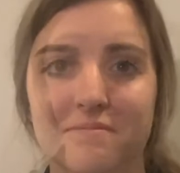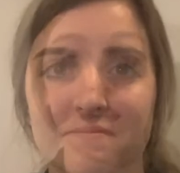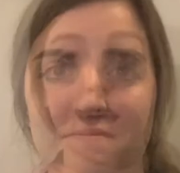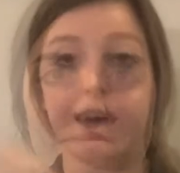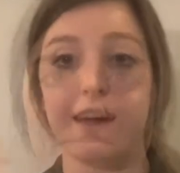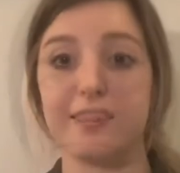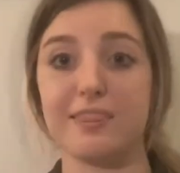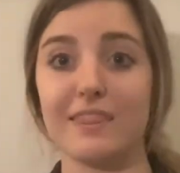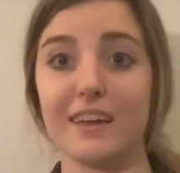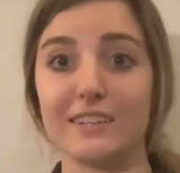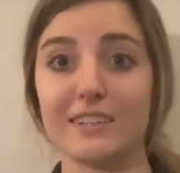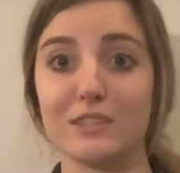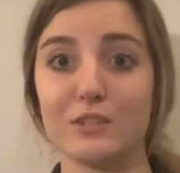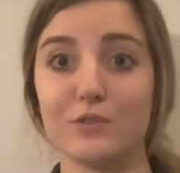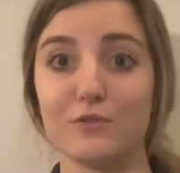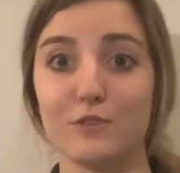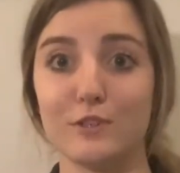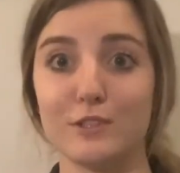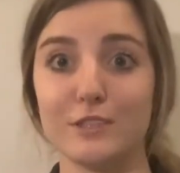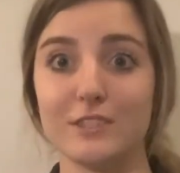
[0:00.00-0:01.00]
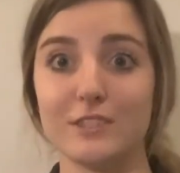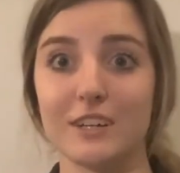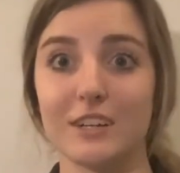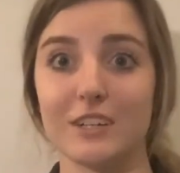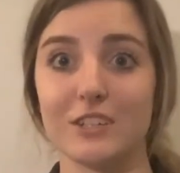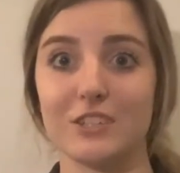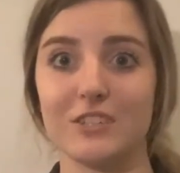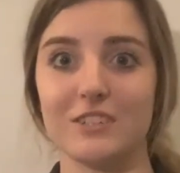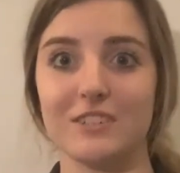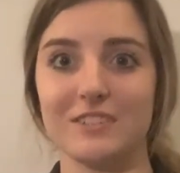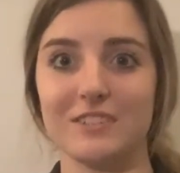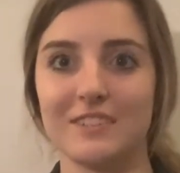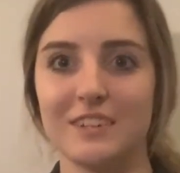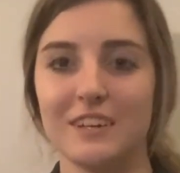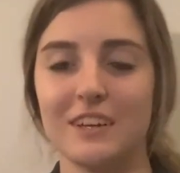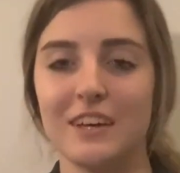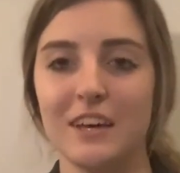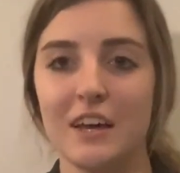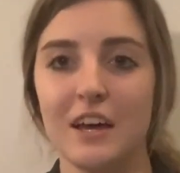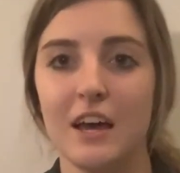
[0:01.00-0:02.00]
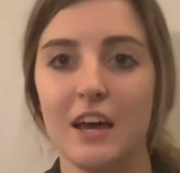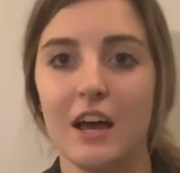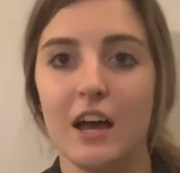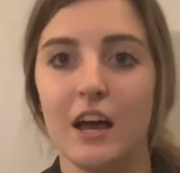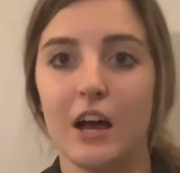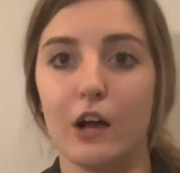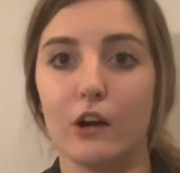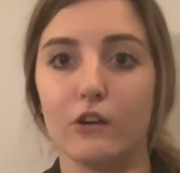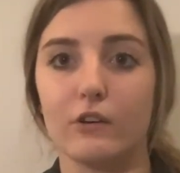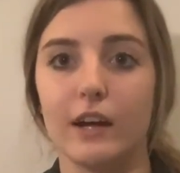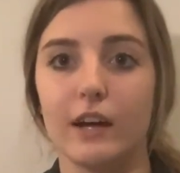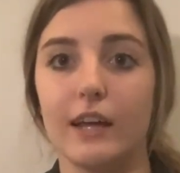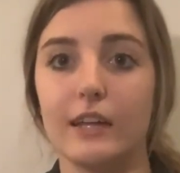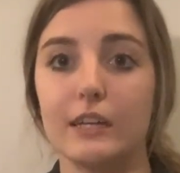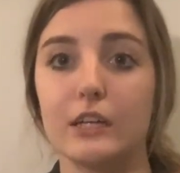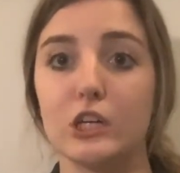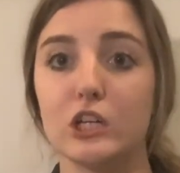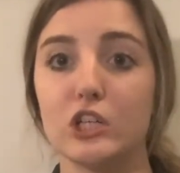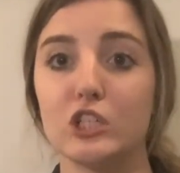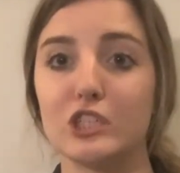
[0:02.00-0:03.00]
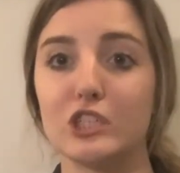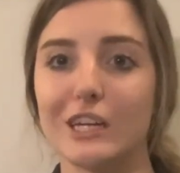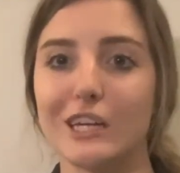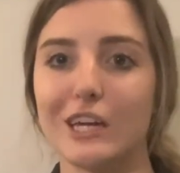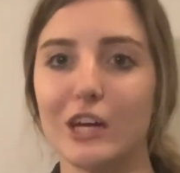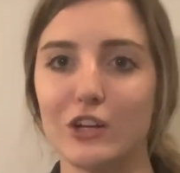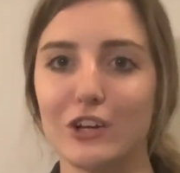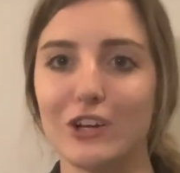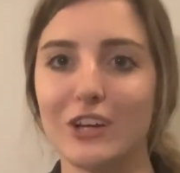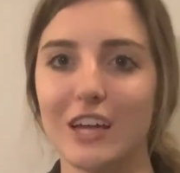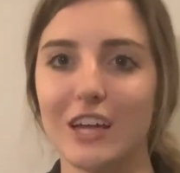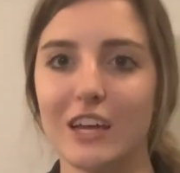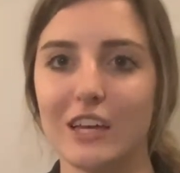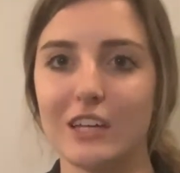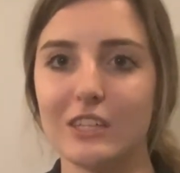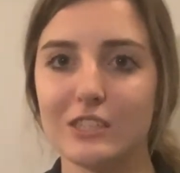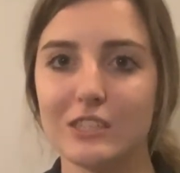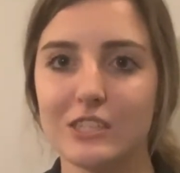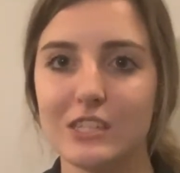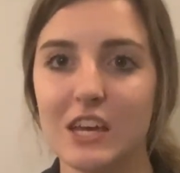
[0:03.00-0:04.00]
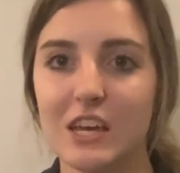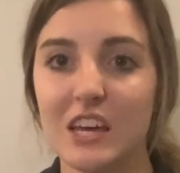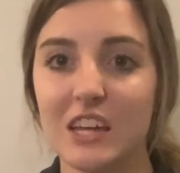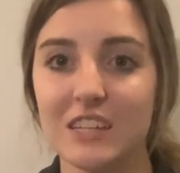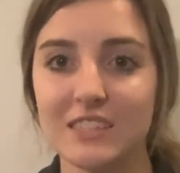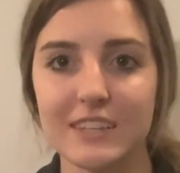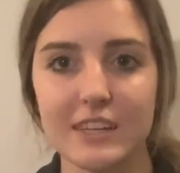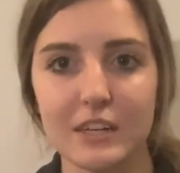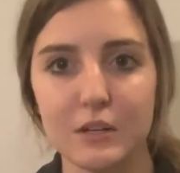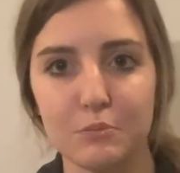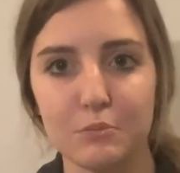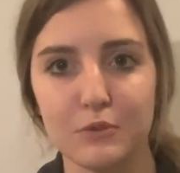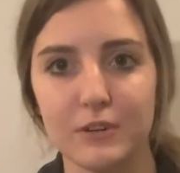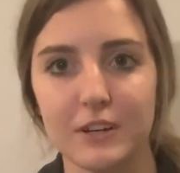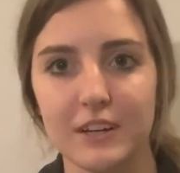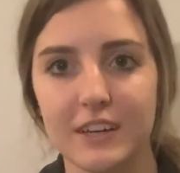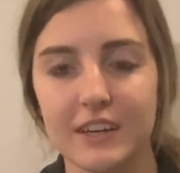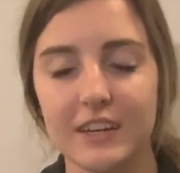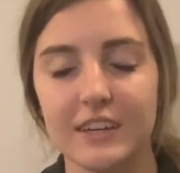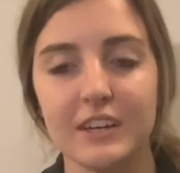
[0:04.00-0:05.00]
And that's the first section. All right, shake out your hands, take a break,